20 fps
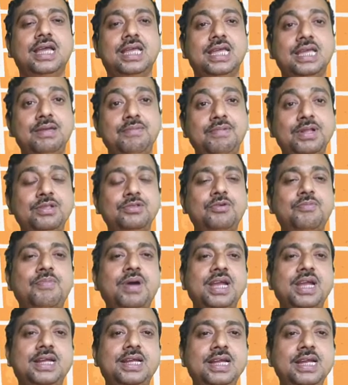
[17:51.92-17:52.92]
Even though
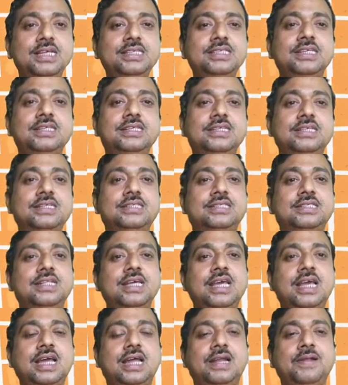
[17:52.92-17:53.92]
my creation is
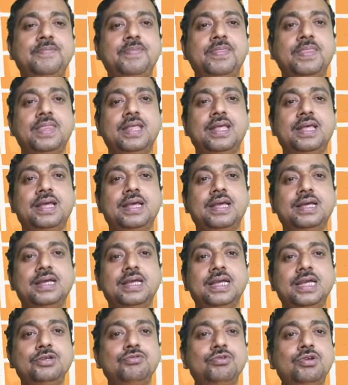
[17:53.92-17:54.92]
there,
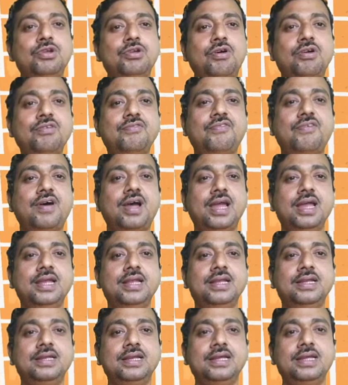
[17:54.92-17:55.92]
it will not find
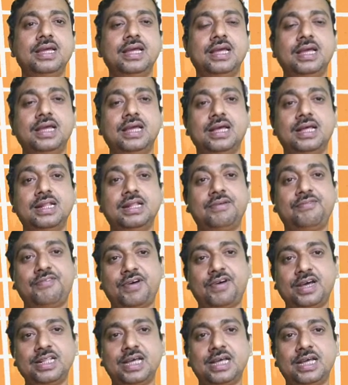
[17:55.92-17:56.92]
the
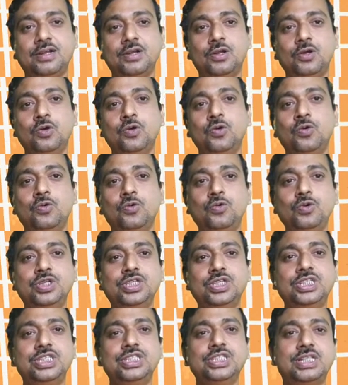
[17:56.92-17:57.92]
father
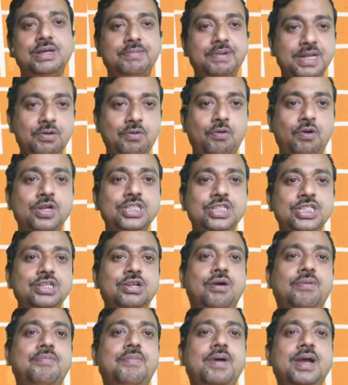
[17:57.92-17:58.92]
which is the very origin
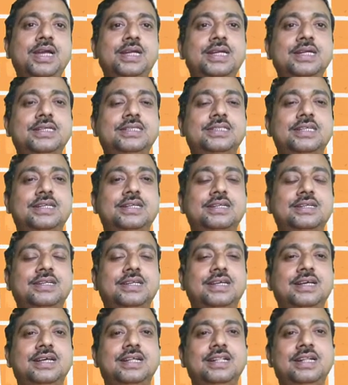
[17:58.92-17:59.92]
of my creation,
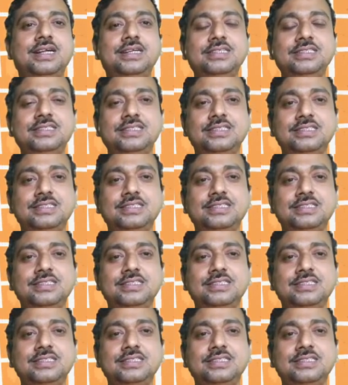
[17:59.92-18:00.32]
that is